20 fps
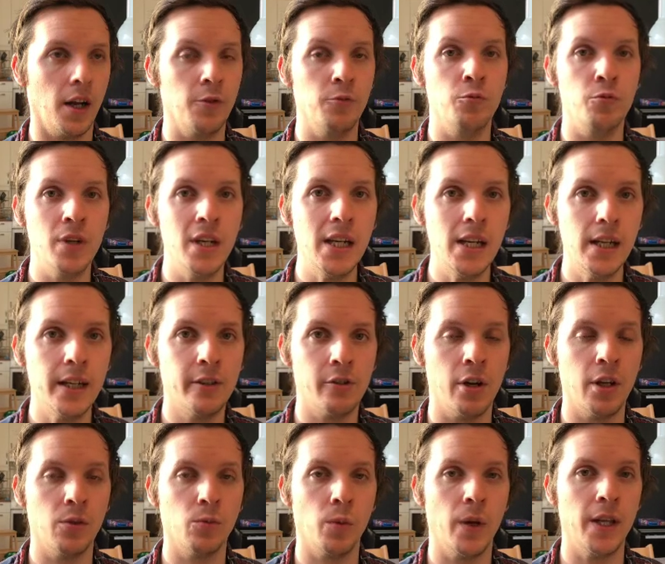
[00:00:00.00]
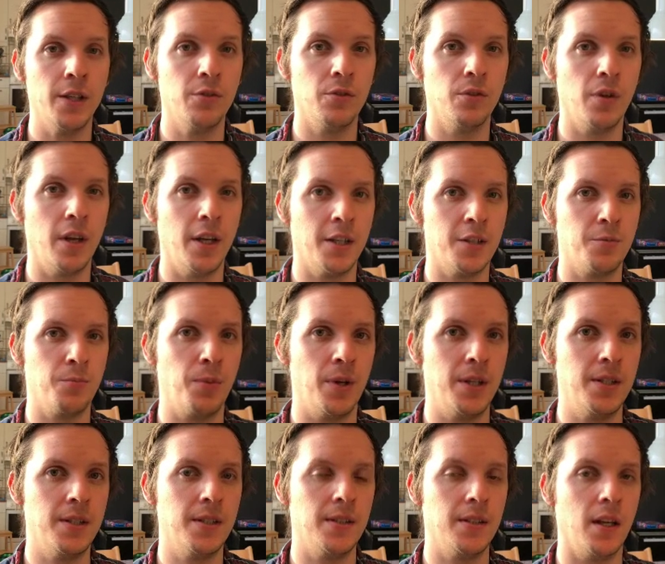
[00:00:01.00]
a really great way to
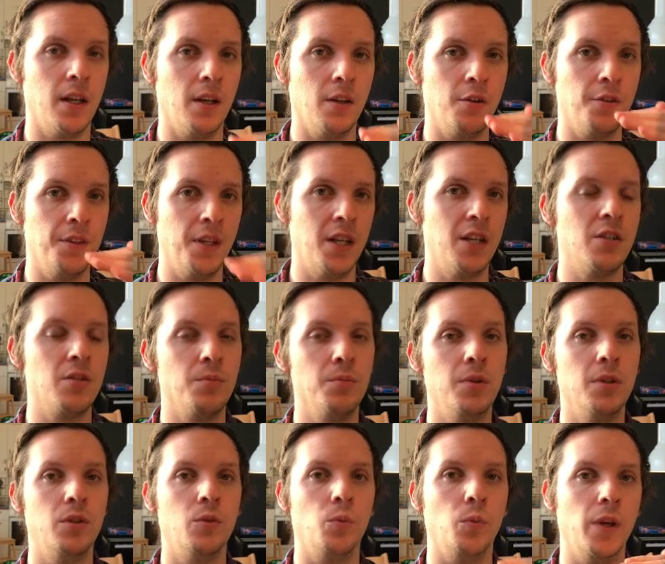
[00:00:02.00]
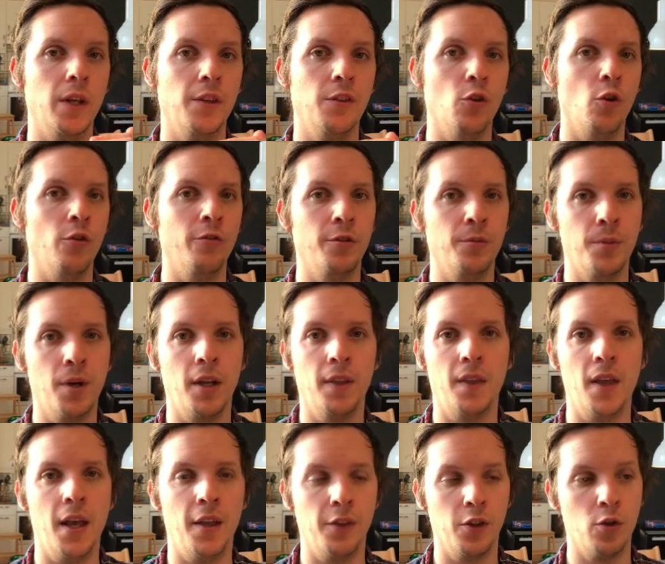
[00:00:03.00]
express the connection between
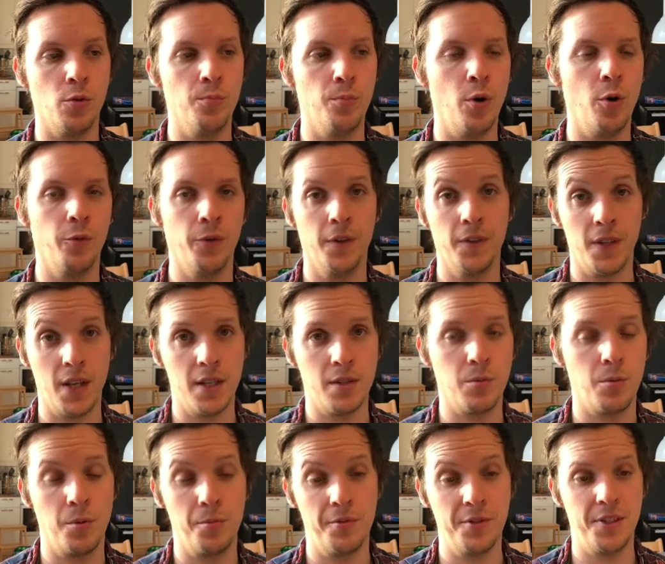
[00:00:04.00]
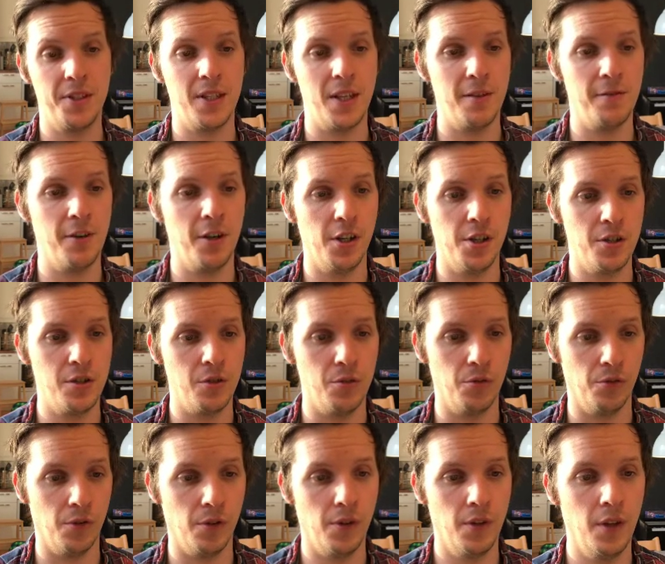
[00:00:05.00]
Overmind and a component, as we will see very
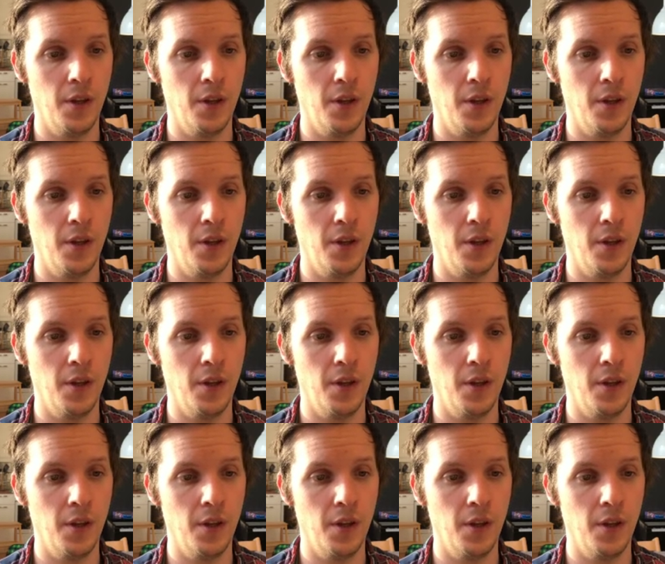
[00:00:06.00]
soon.